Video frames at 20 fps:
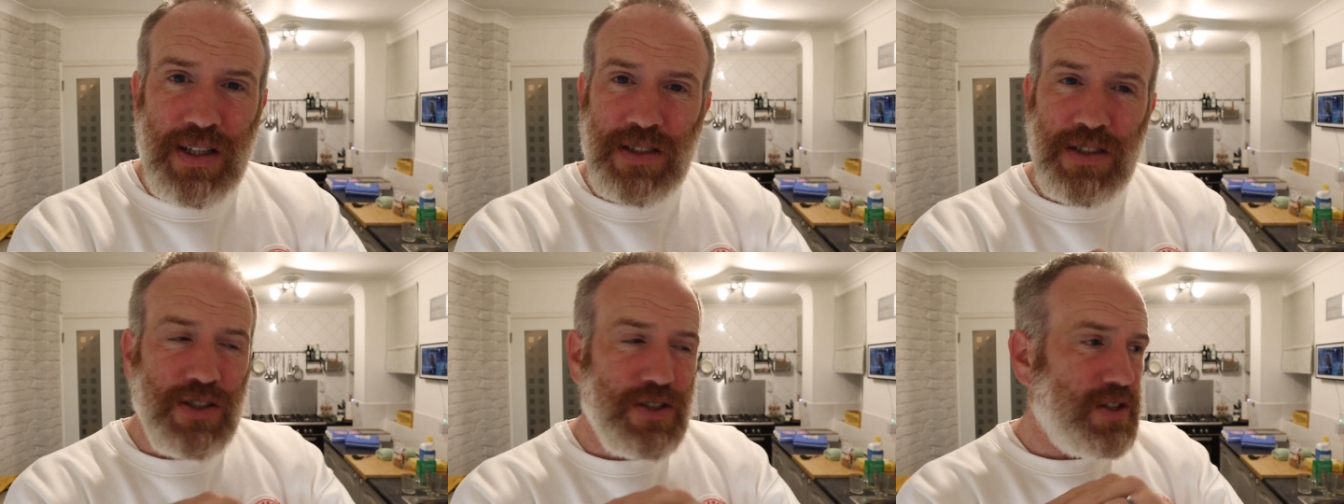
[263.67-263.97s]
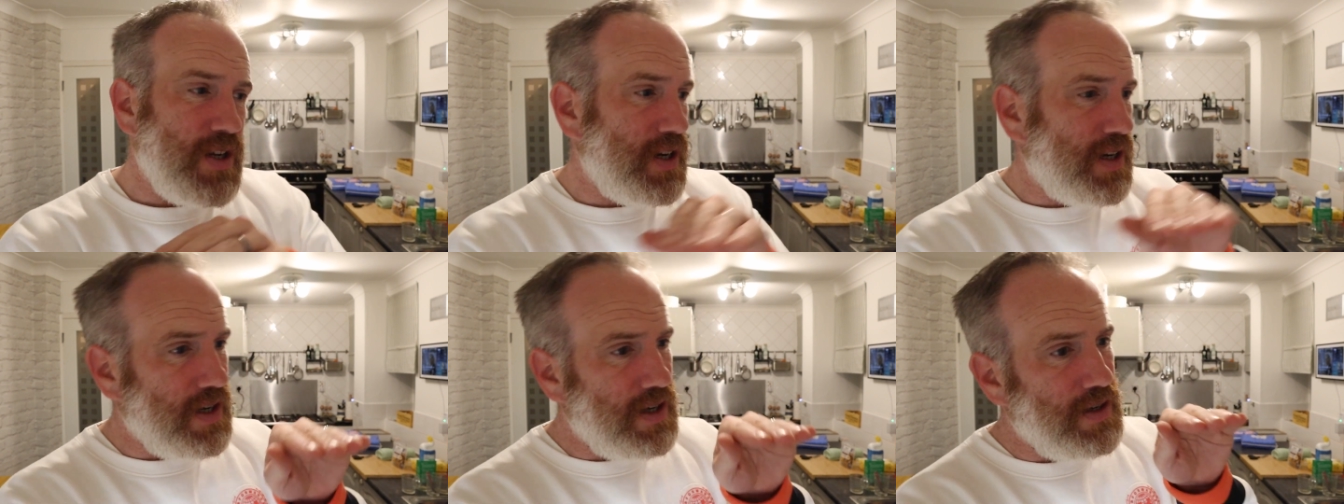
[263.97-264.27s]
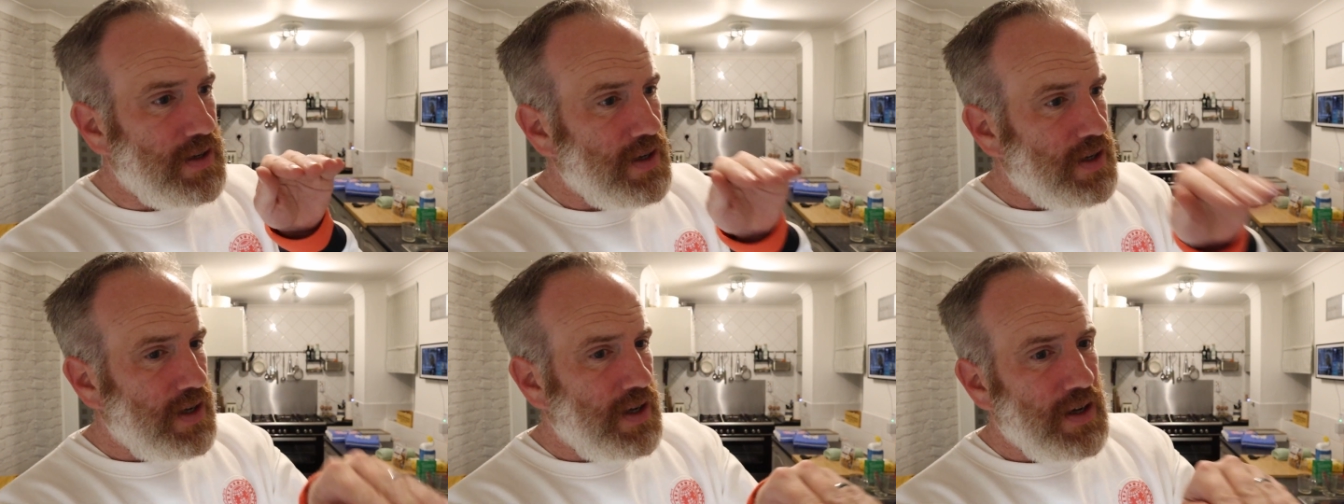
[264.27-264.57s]
It's just like
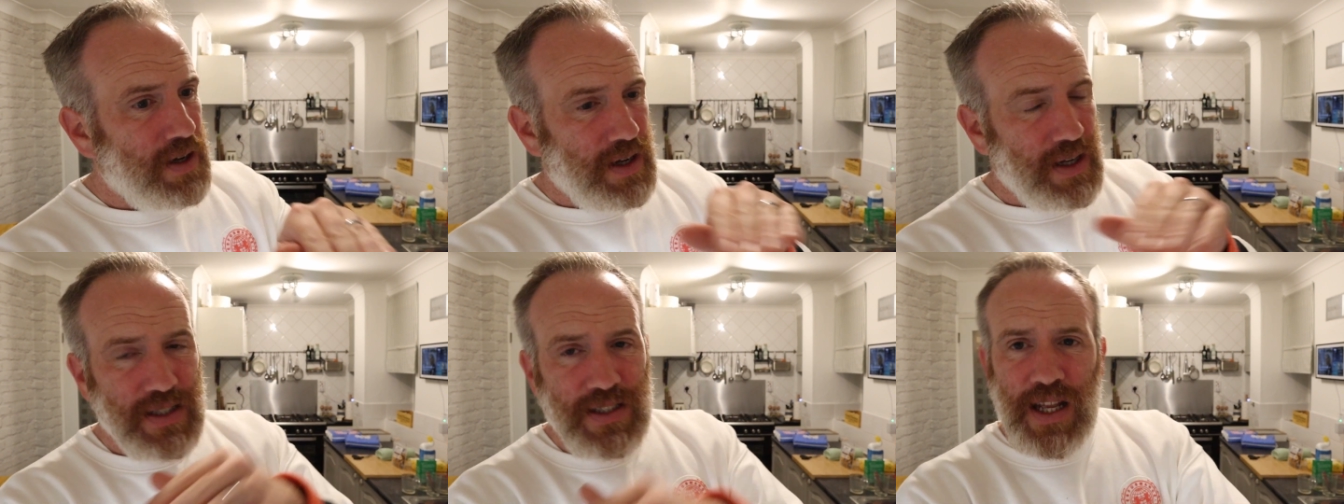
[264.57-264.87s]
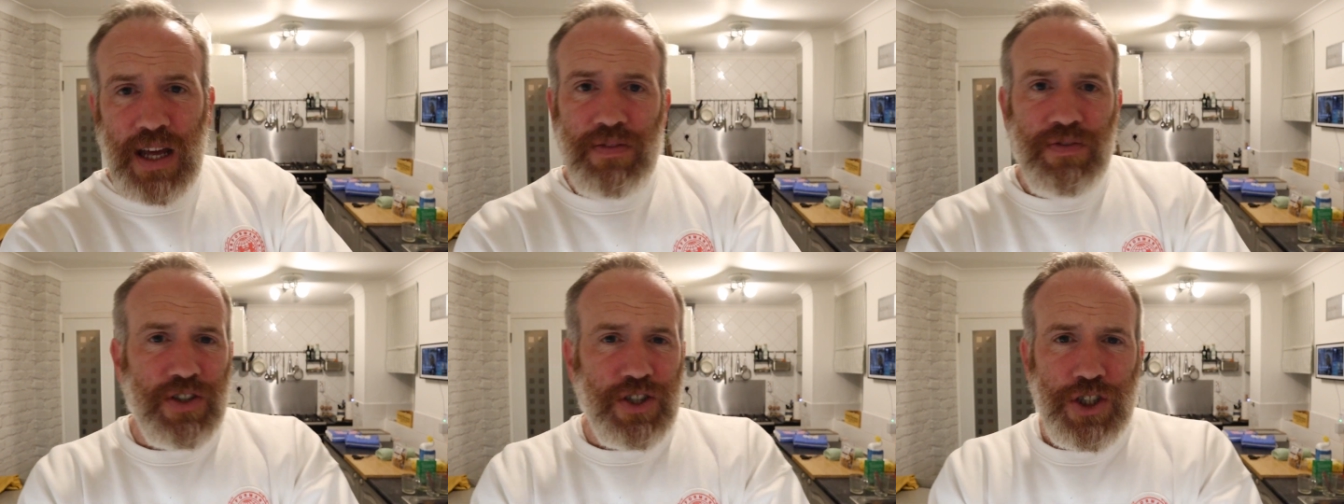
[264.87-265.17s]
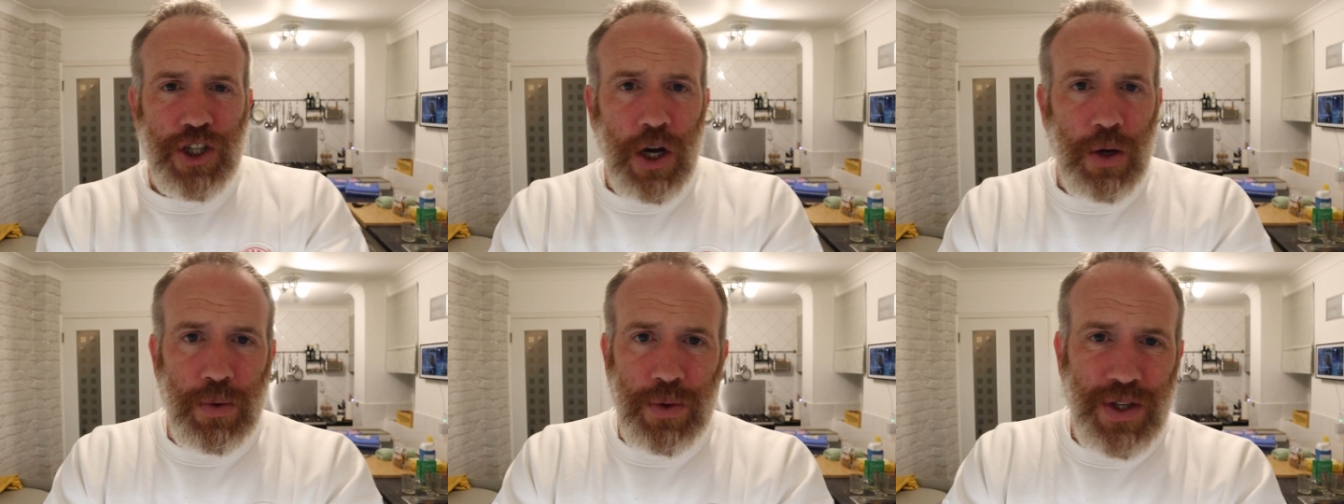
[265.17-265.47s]
a, it's there for
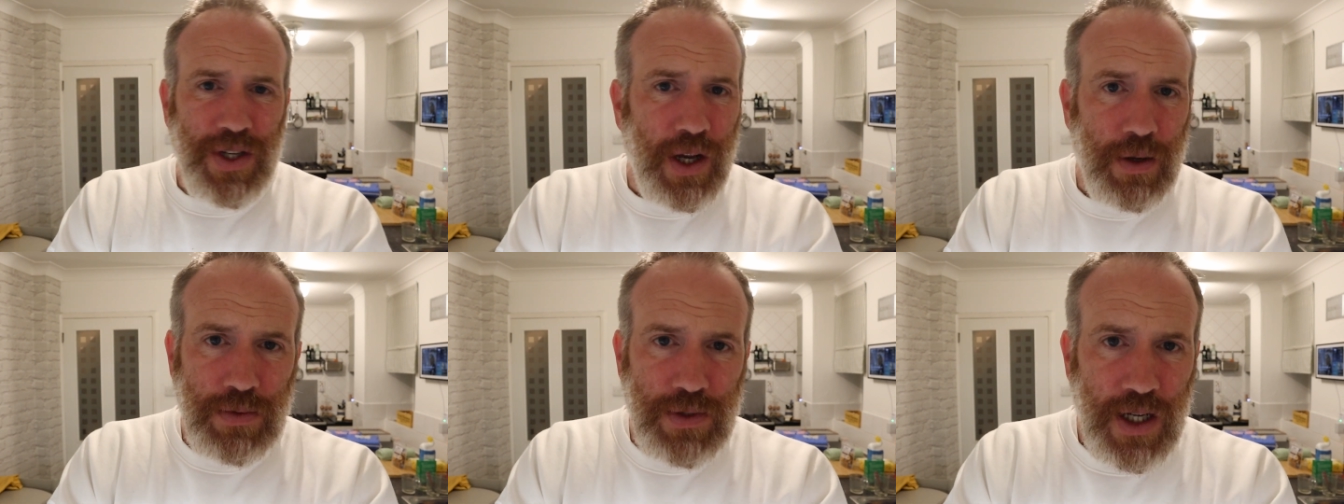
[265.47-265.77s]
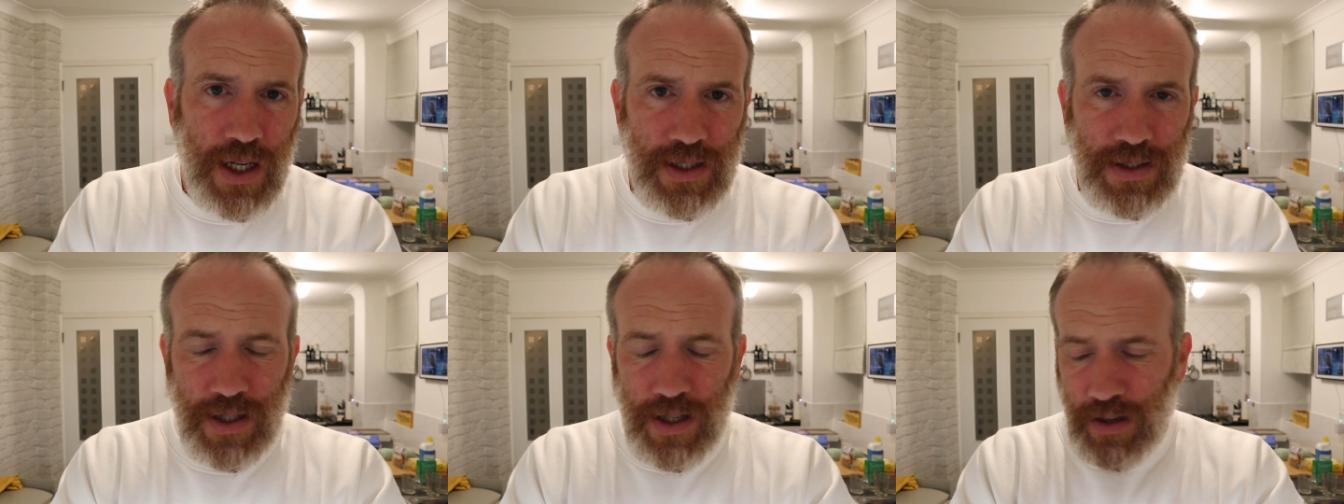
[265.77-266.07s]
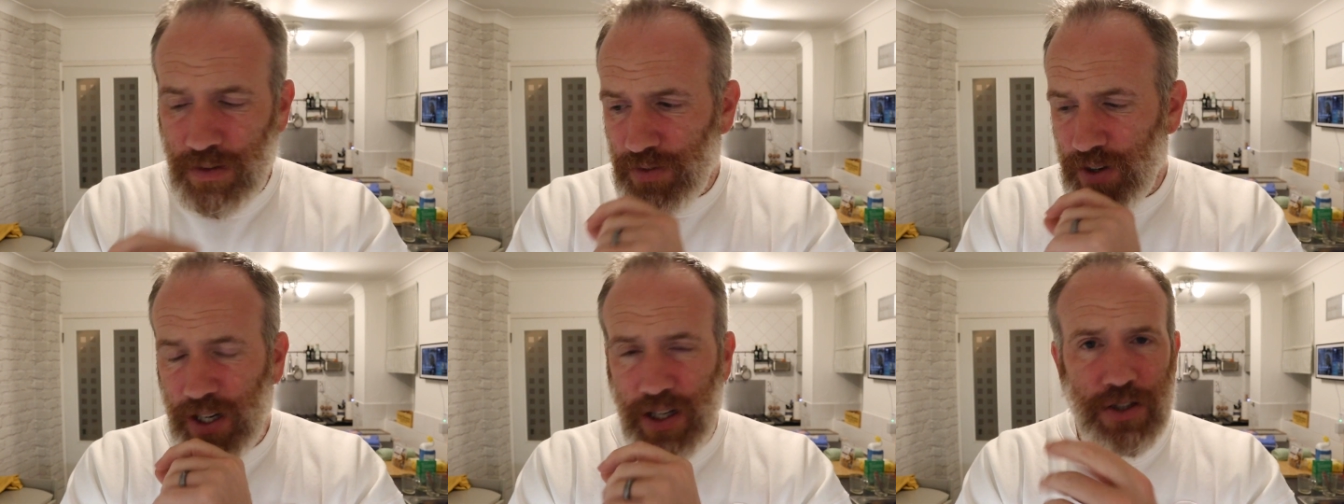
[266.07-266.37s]
show. You don't taste
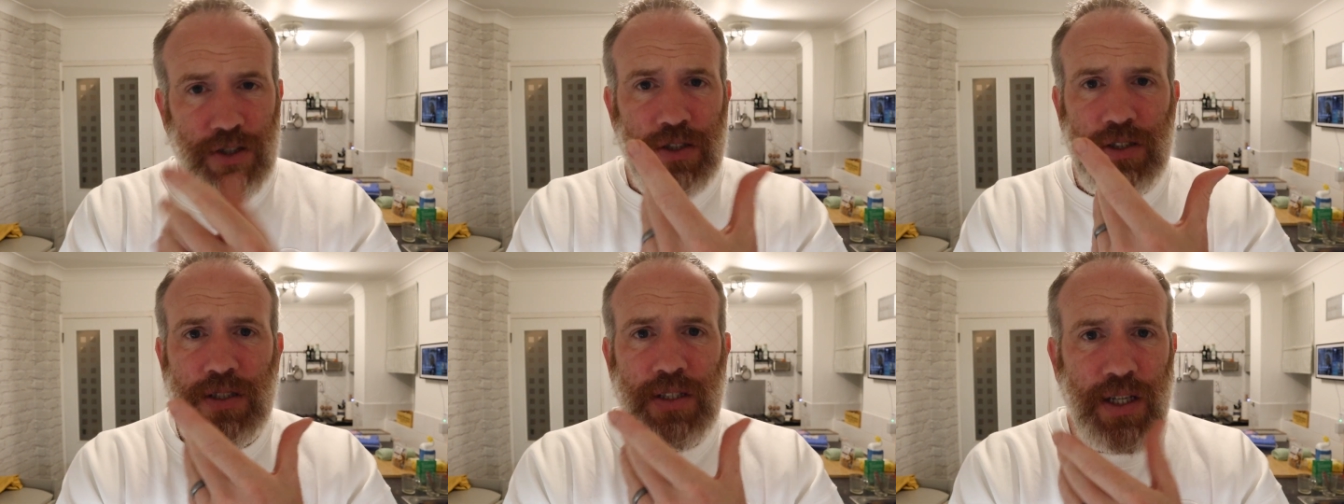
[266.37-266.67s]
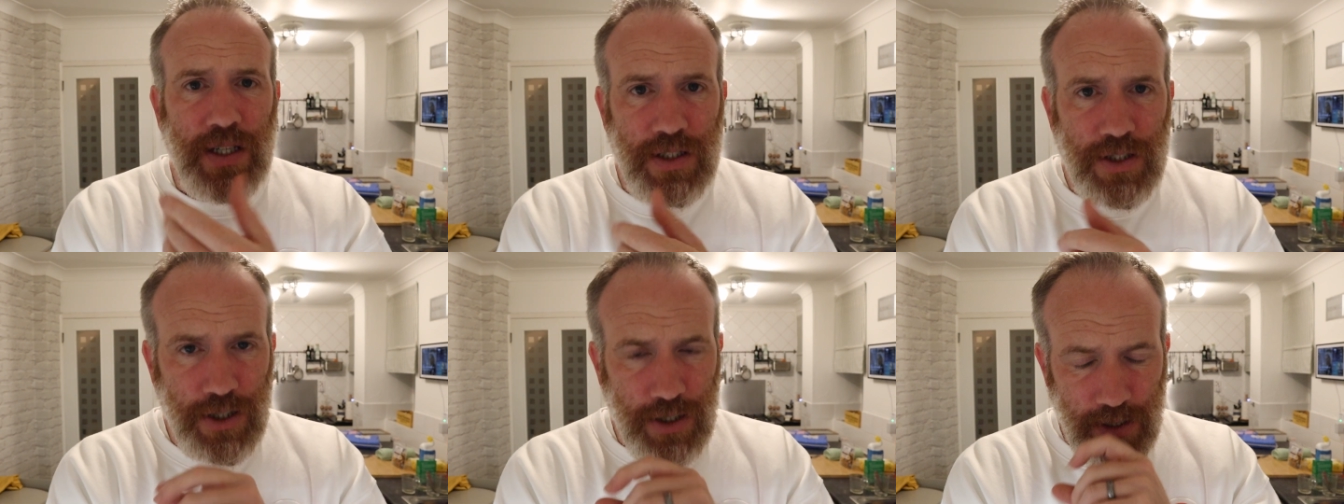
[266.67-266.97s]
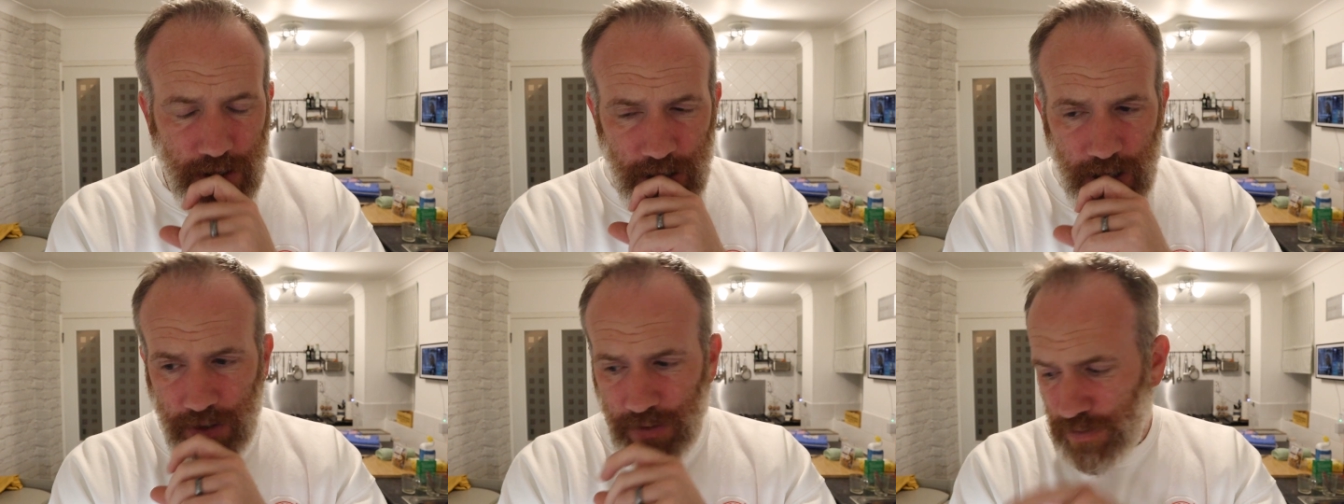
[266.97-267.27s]
anything. It just sticks to
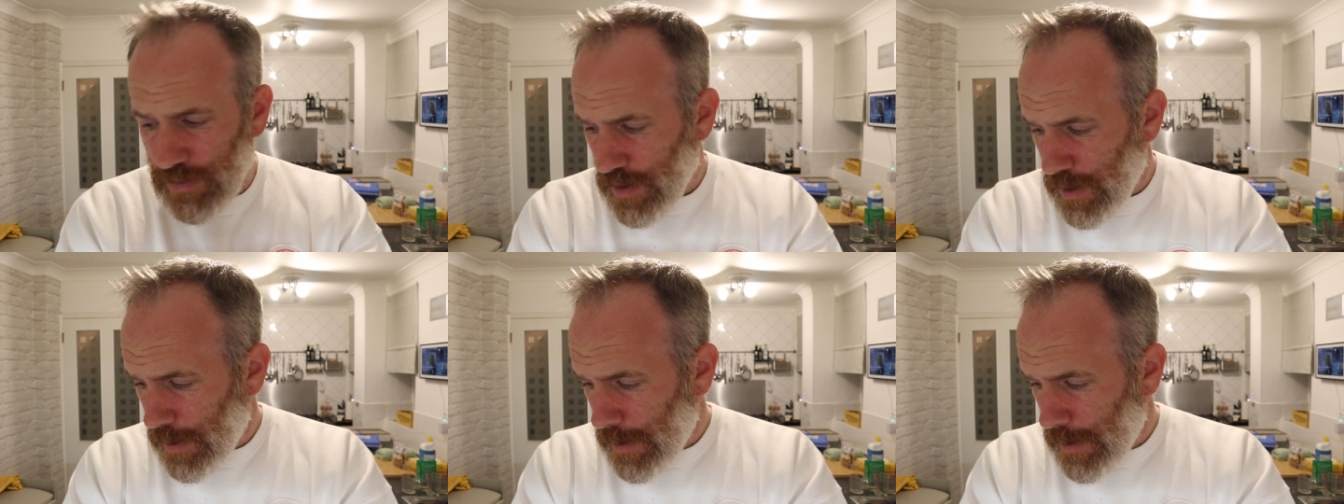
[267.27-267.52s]
your teeth.